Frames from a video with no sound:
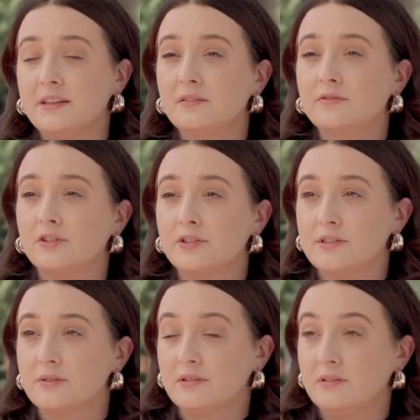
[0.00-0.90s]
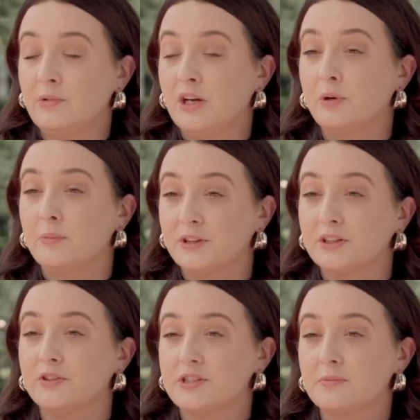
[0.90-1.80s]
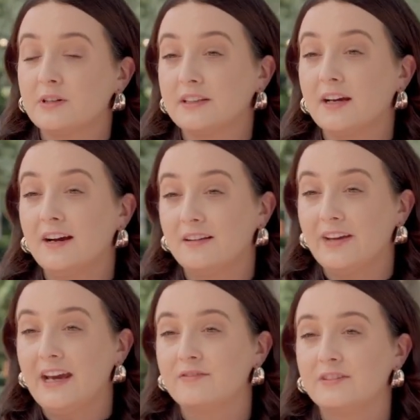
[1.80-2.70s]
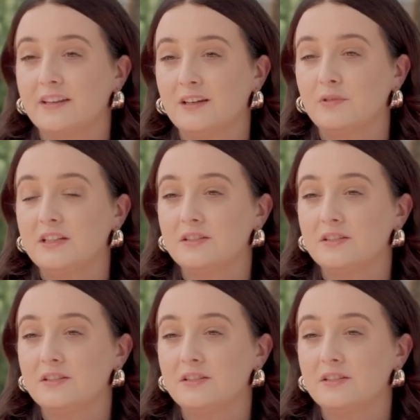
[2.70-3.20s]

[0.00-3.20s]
I think for us, you know, we put the customer at the heart of everything we